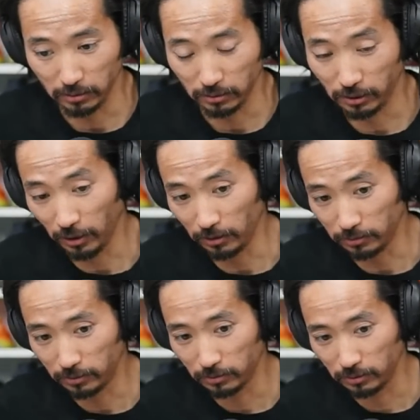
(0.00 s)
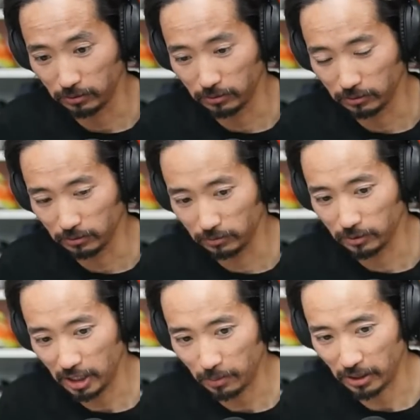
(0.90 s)
So
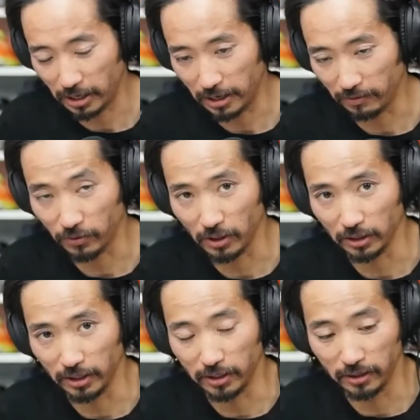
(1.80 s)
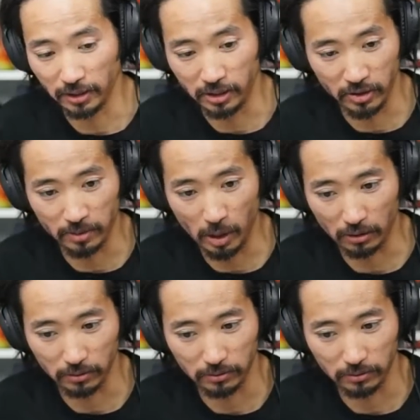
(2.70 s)
keep an eye out for the link in your email.